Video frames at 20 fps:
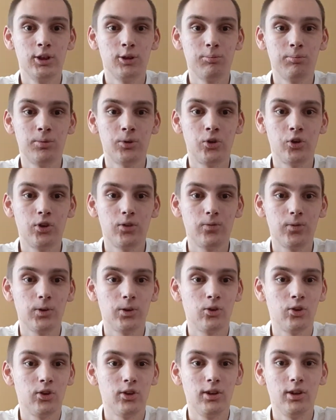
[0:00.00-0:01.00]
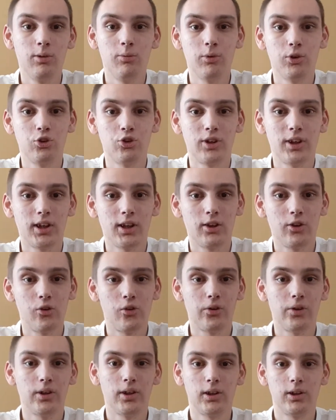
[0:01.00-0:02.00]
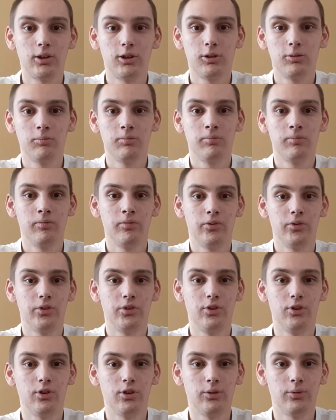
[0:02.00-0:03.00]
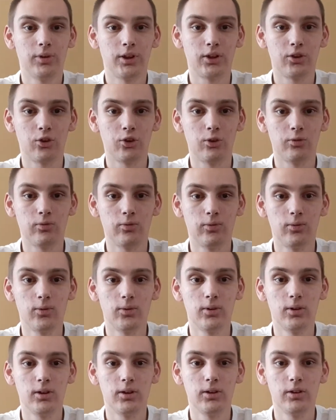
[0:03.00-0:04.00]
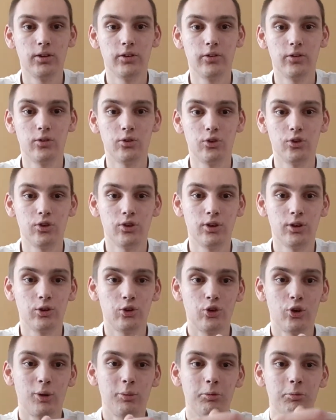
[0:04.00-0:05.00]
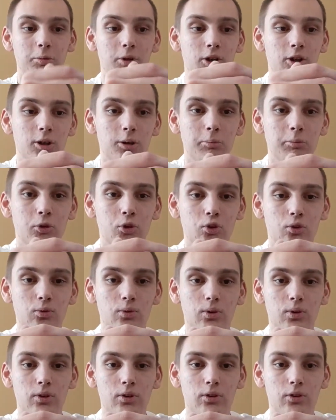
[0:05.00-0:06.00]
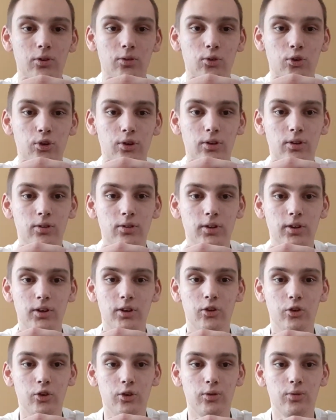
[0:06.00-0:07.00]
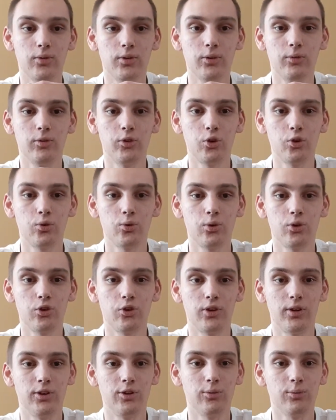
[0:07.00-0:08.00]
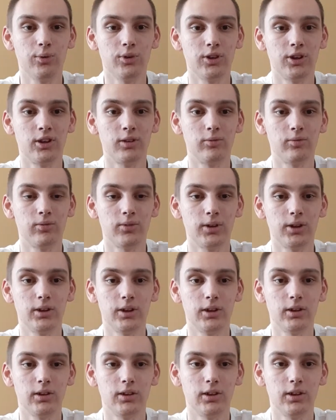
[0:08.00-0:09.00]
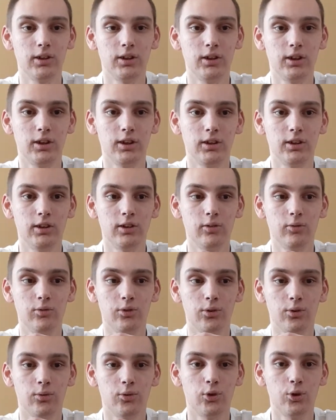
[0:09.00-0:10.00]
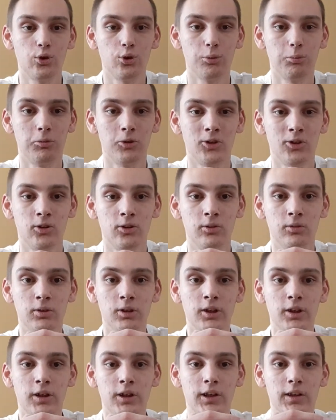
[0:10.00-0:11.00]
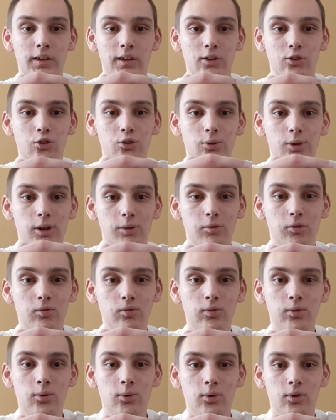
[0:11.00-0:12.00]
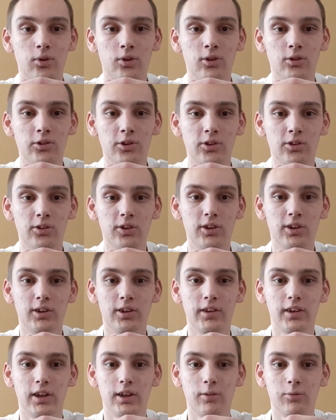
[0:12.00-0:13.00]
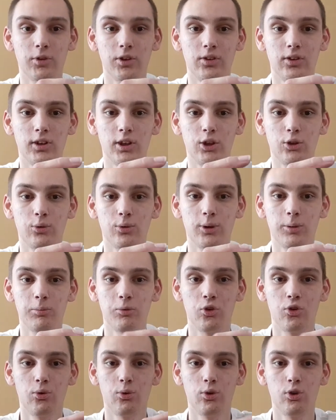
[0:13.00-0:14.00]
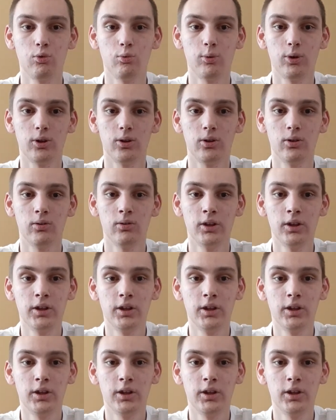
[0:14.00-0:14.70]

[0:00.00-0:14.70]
Pacific City, which it has like like a Sephora. There's a Tommy Bahama store. There's other kinds of clothing stores that you will not find at any of your local mall. They do have a food hall area, and they have a nightclub too as well.